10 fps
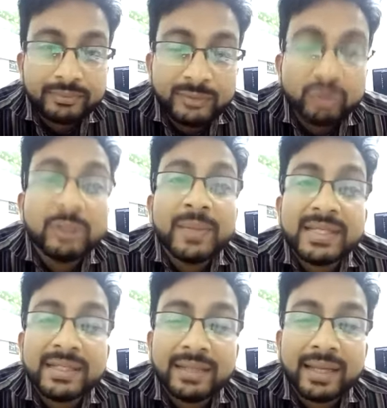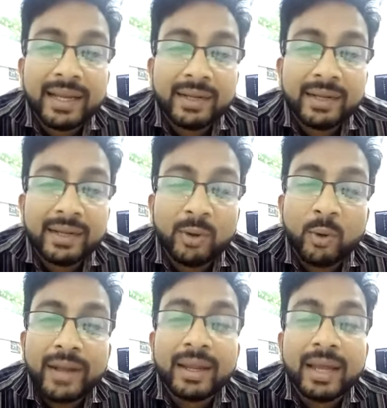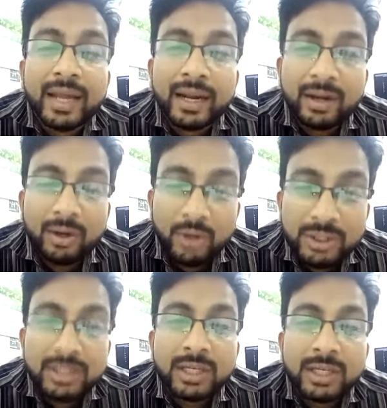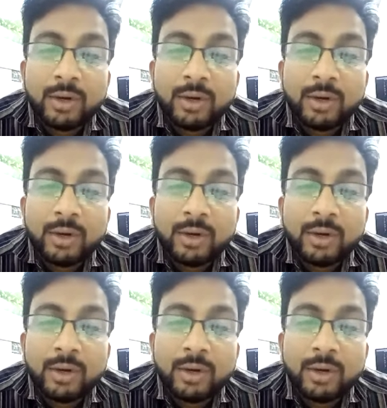your placenta can go and lodge